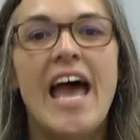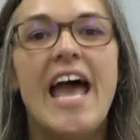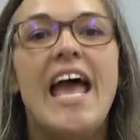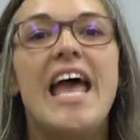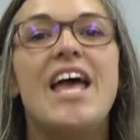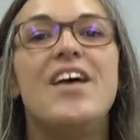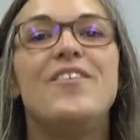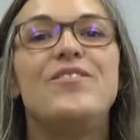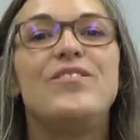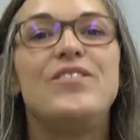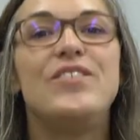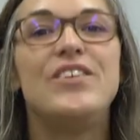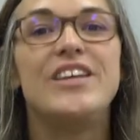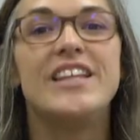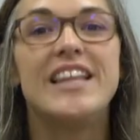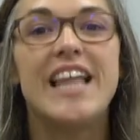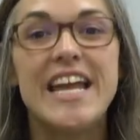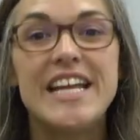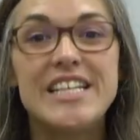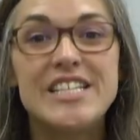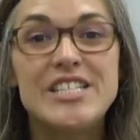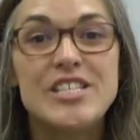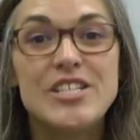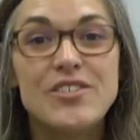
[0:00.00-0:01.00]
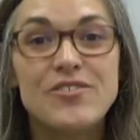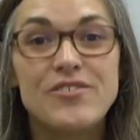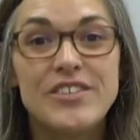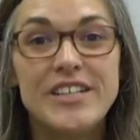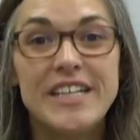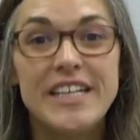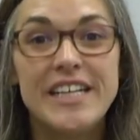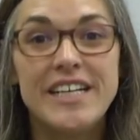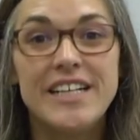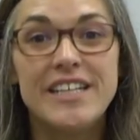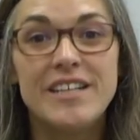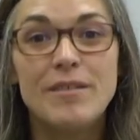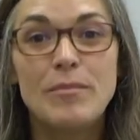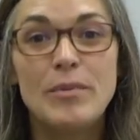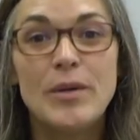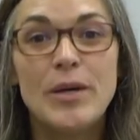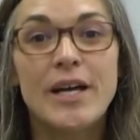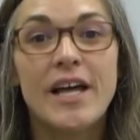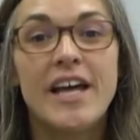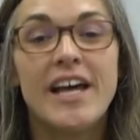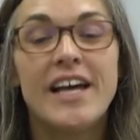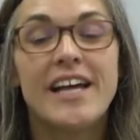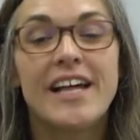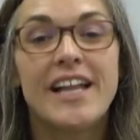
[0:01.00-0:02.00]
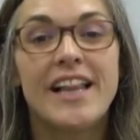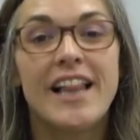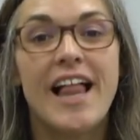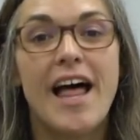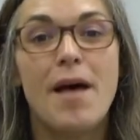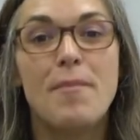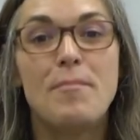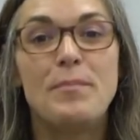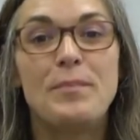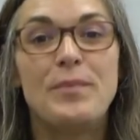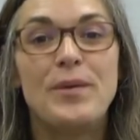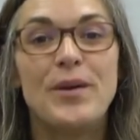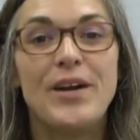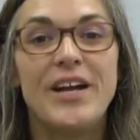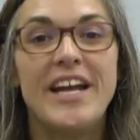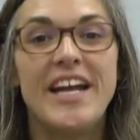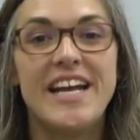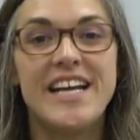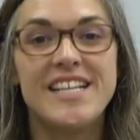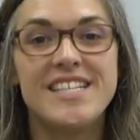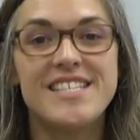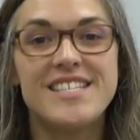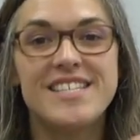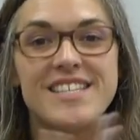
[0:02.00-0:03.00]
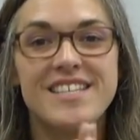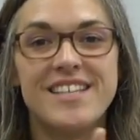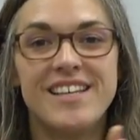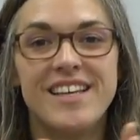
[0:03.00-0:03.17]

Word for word: If you'd like to read a book, clap your hands.